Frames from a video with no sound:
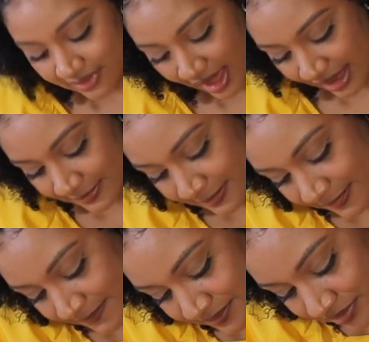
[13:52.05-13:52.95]
of that.
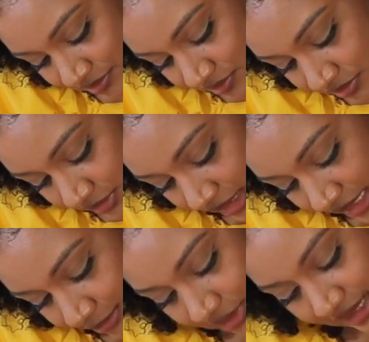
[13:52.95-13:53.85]

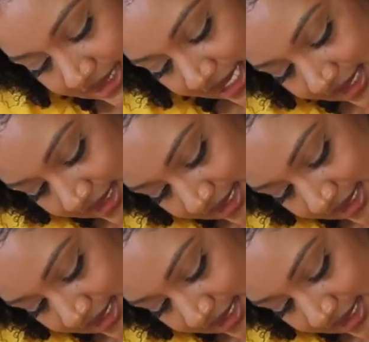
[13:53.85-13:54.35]
And I'm really excited to